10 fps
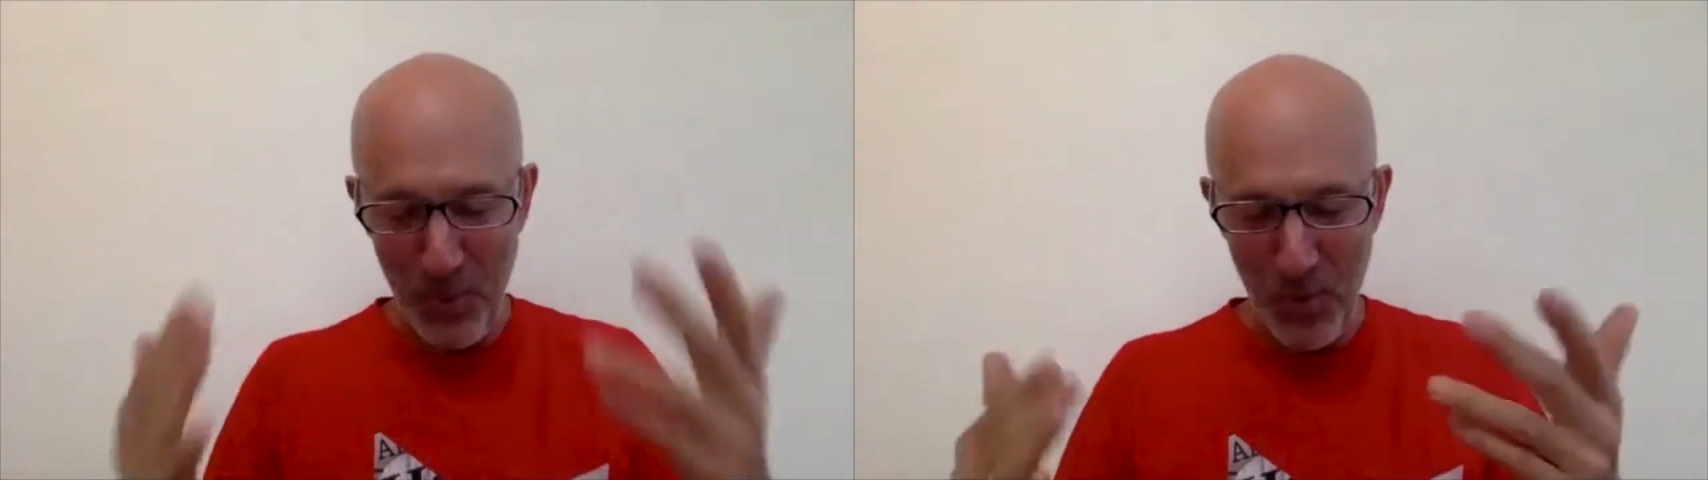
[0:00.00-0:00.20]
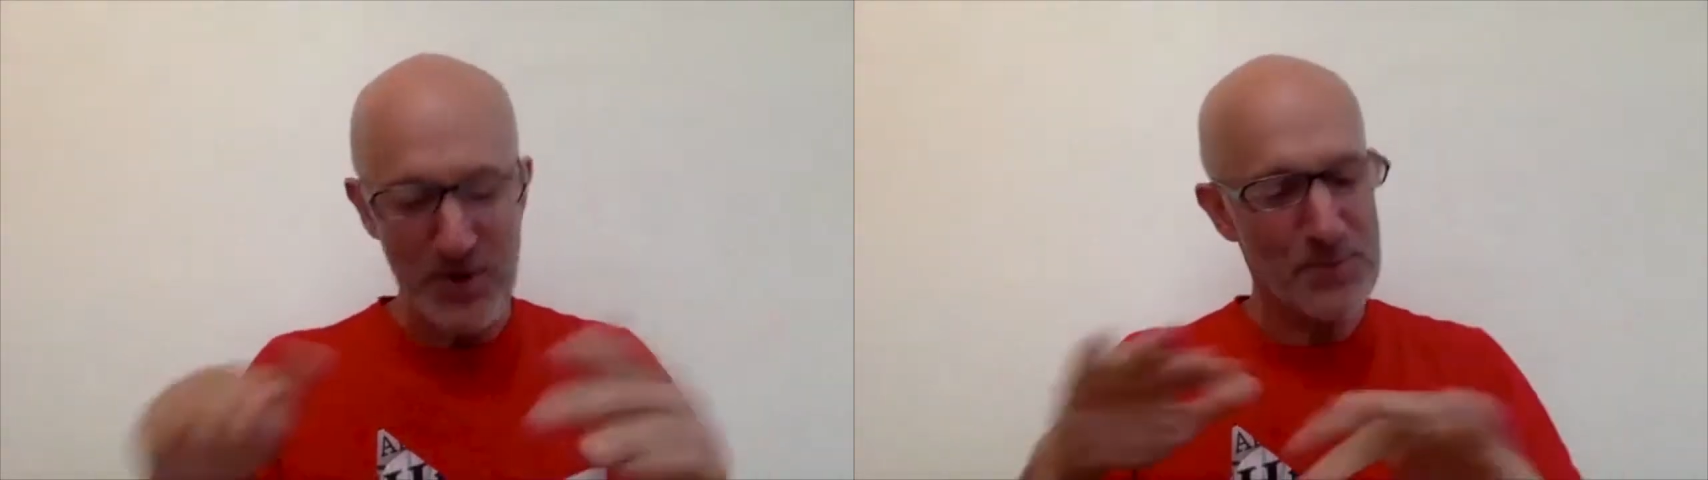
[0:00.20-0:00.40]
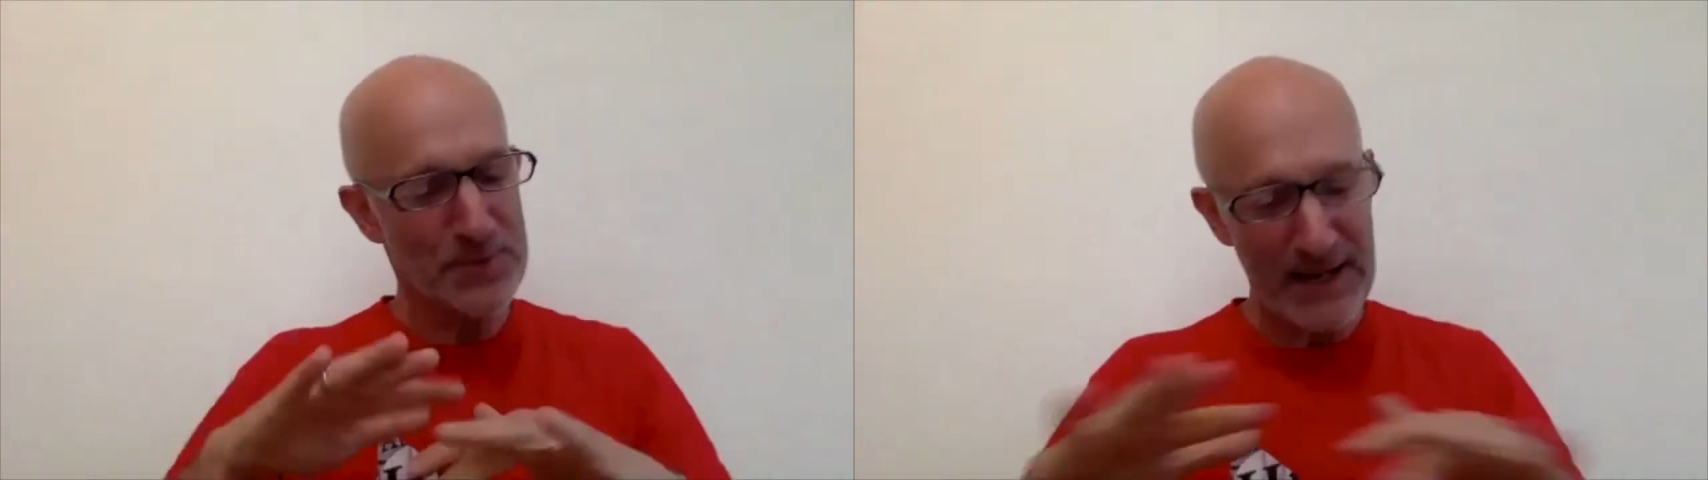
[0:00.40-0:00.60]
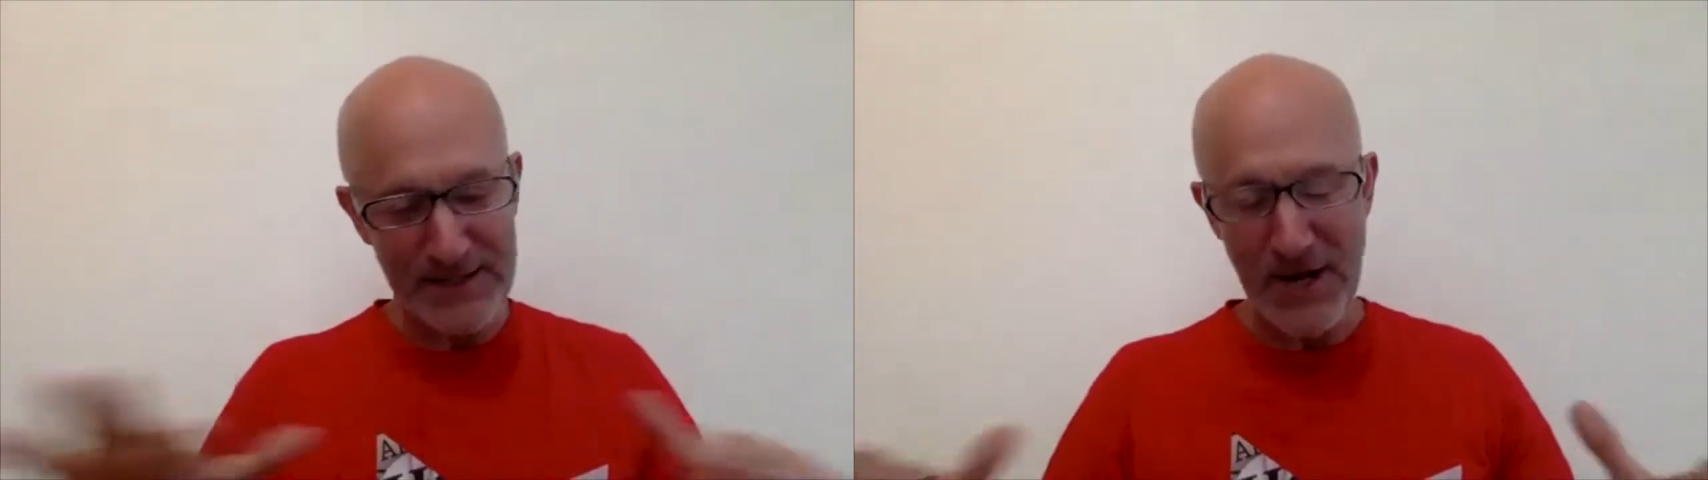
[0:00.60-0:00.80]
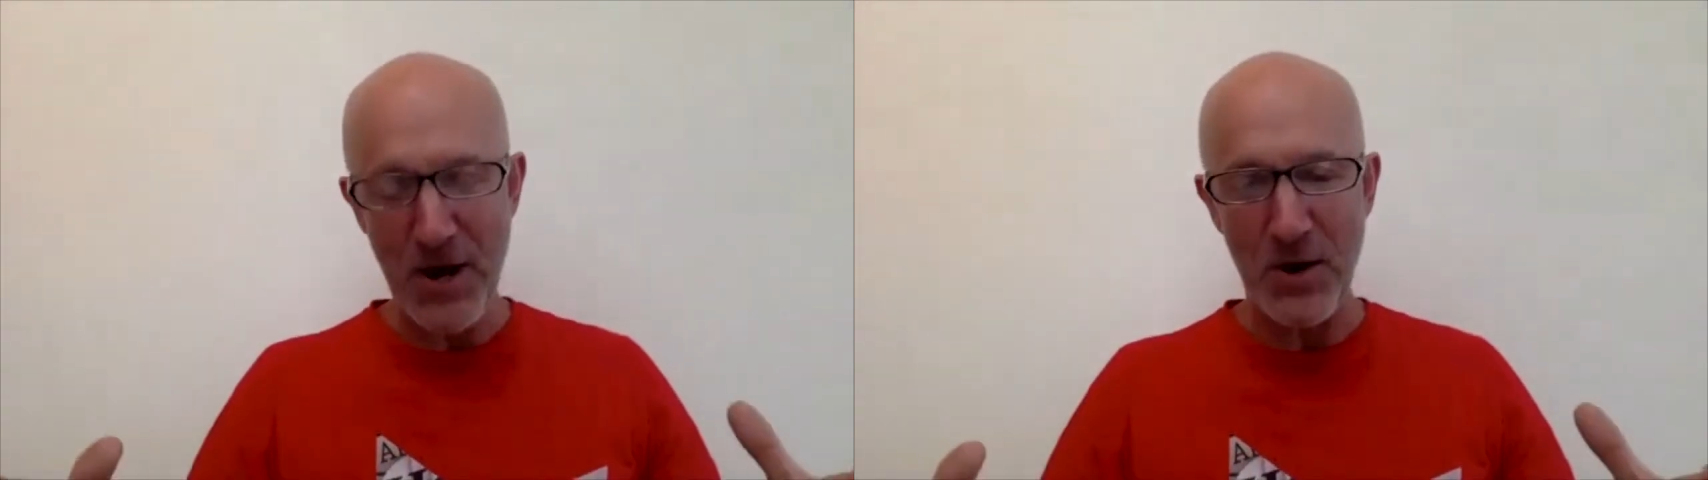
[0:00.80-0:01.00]
bored, you
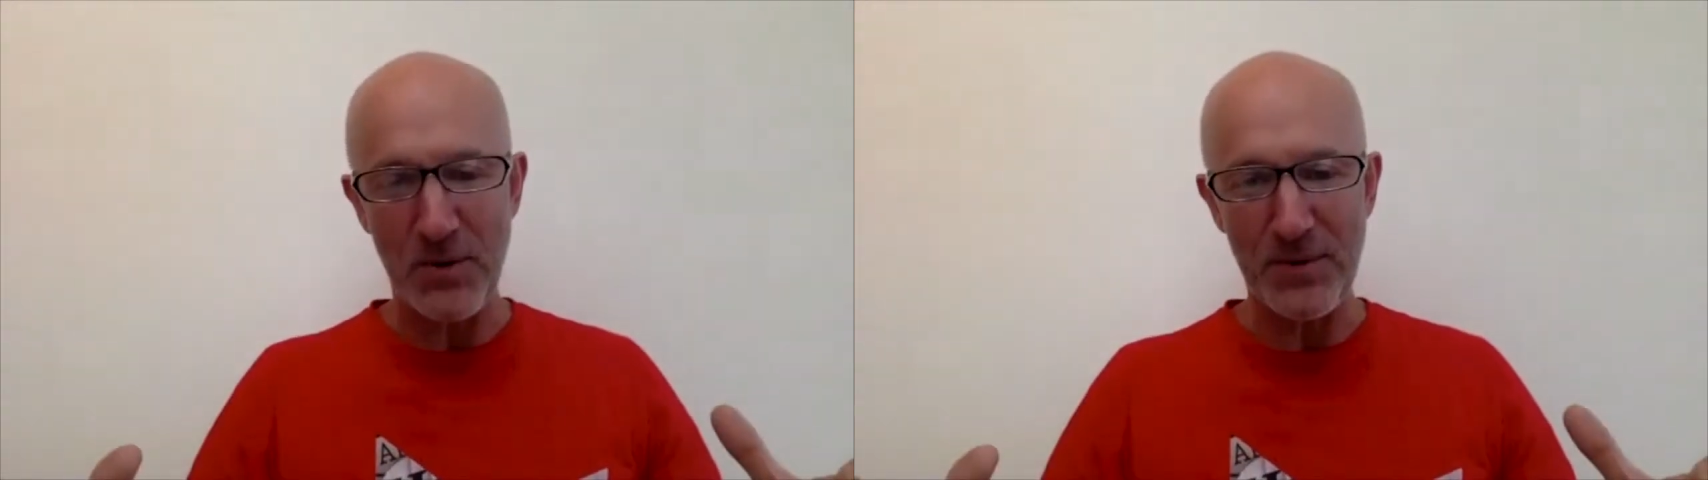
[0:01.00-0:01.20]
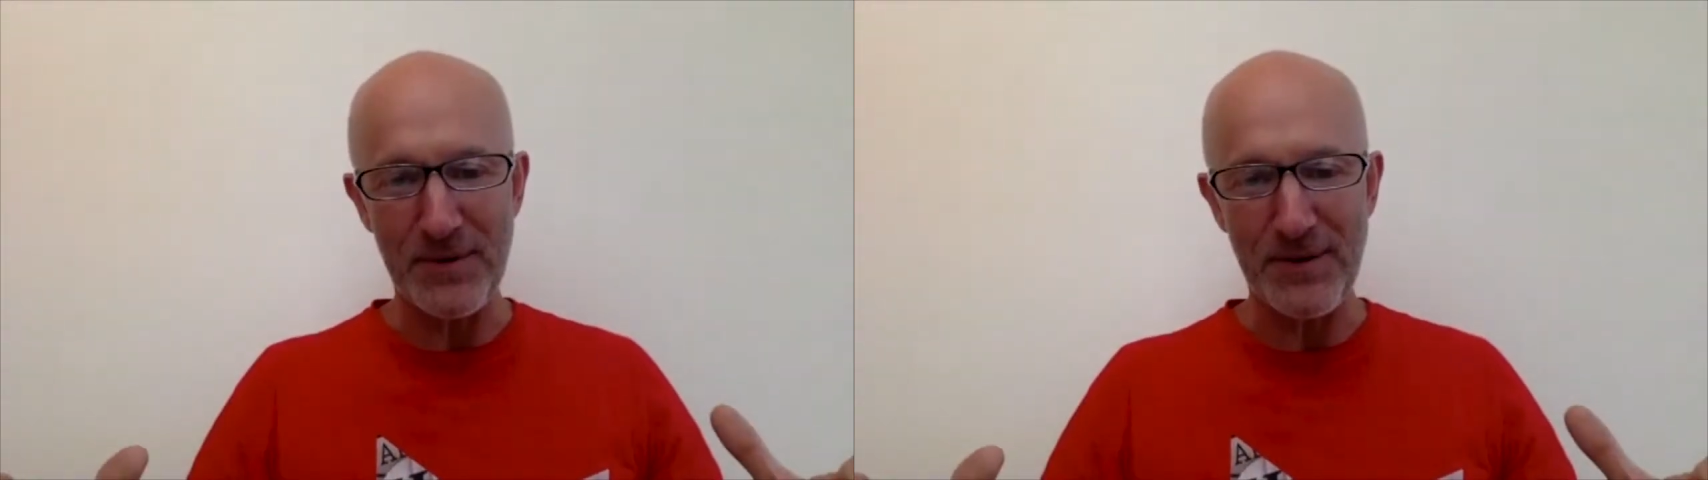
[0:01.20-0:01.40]
plateau.